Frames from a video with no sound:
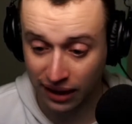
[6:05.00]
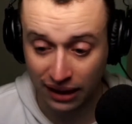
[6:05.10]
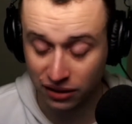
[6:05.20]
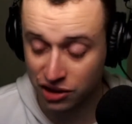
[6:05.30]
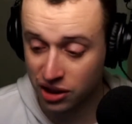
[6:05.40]

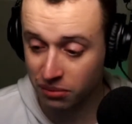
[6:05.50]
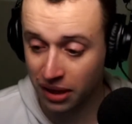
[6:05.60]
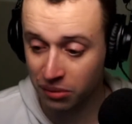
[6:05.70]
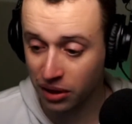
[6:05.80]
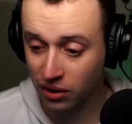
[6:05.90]
That legit
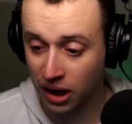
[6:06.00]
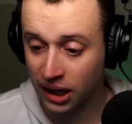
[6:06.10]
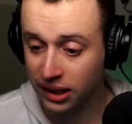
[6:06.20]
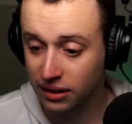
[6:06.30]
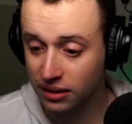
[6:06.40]
made me
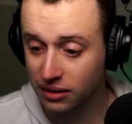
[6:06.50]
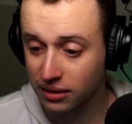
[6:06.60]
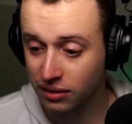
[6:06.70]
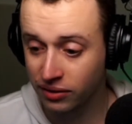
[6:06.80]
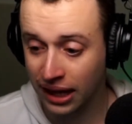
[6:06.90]
cry.
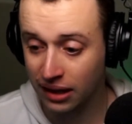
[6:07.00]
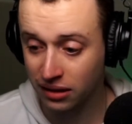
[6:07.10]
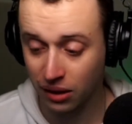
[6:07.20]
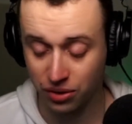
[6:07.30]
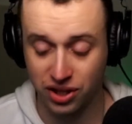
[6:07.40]

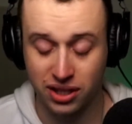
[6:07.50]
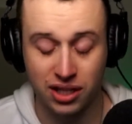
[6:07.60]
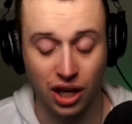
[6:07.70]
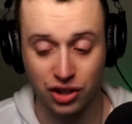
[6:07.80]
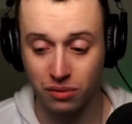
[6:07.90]
That was
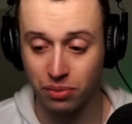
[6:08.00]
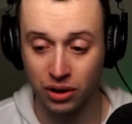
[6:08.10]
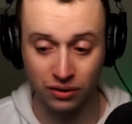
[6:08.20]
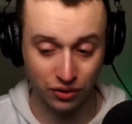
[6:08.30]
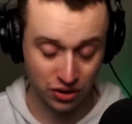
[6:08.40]
such a
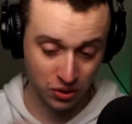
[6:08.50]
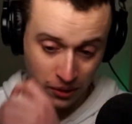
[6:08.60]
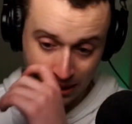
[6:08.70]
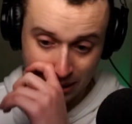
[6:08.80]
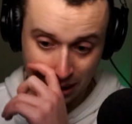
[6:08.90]
beautiful
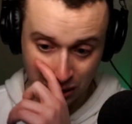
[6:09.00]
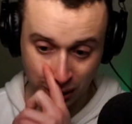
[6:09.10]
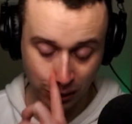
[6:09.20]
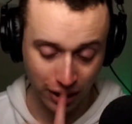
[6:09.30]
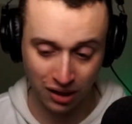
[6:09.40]
story and such
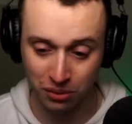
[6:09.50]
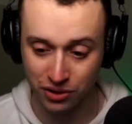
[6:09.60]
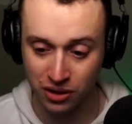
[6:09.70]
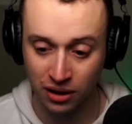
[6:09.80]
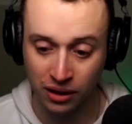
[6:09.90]
an incredible
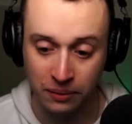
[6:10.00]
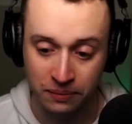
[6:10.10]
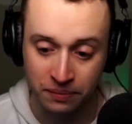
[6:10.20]
song.